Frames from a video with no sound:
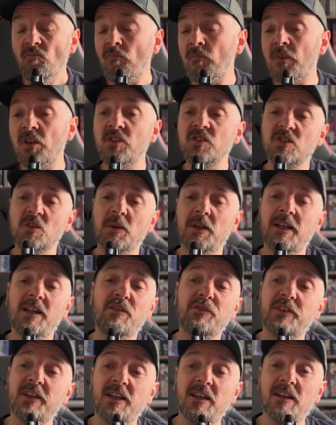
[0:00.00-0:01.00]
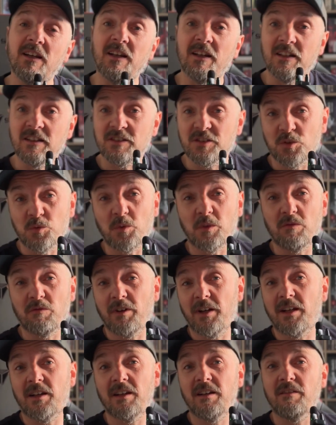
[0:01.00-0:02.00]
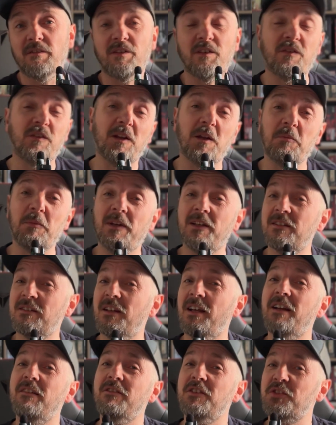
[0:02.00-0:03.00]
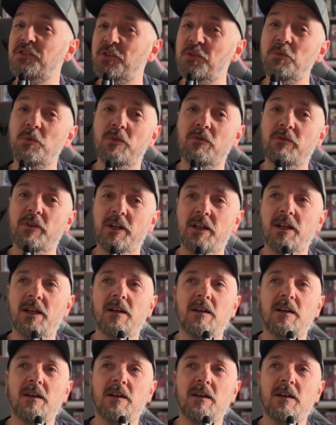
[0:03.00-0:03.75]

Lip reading: And so I left it and it still wouldn't read it. And 15 minutes later, it still wouldn't read it.